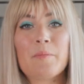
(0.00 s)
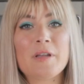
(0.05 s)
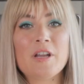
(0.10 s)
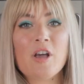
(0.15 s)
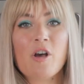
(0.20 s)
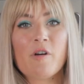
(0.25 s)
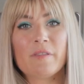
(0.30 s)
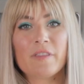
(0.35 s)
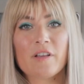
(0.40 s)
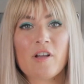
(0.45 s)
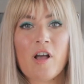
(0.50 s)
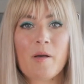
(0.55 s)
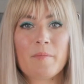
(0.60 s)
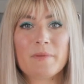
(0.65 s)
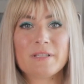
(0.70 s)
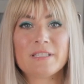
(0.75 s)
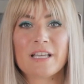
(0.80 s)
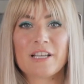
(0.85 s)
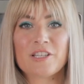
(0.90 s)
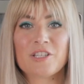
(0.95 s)
me know in the
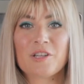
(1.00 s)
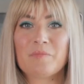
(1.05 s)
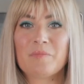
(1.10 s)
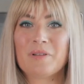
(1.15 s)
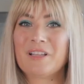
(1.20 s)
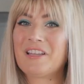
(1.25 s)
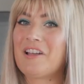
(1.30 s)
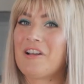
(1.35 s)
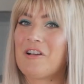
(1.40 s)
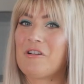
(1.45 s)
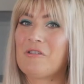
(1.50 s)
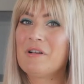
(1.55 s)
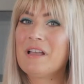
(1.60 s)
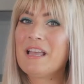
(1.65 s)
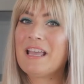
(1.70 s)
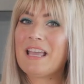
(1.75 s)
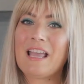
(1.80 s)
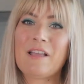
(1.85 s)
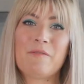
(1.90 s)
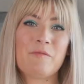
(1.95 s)
comment section below
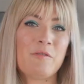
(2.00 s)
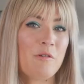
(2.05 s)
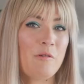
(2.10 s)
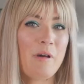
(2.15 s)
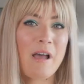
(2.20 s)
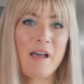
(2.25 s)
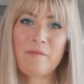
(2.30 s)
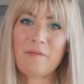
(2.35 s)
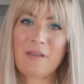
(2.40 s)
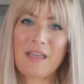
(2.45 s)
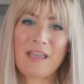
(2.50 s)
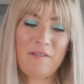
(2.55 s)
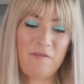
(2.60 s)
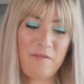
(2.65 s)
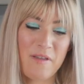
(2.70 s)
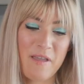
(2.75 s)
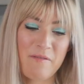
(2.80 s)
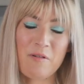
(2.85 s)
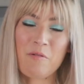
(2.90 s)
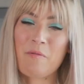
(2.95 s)
if you have a
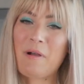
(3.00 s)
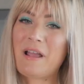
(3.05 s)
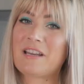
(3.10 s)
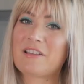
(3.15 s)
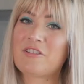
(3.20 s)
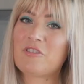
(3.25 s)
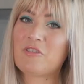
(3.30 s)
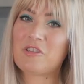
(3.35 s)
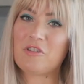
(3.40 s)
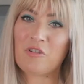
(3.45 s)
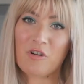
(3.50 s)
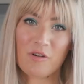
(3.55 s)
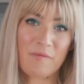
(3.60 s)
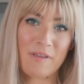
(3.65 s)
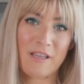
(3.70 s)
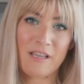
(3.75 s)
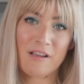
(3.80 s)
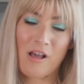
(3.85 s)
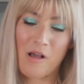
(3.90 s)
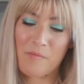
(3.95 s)
favorite way to cook your
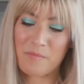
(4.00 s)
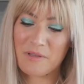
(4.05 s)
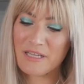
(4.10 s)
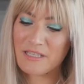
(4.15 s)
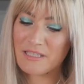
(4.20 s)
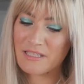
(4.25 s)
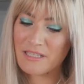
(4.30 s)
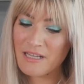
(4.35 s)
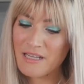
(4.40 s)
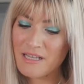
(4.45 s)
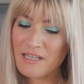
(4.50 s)
vegan omelet.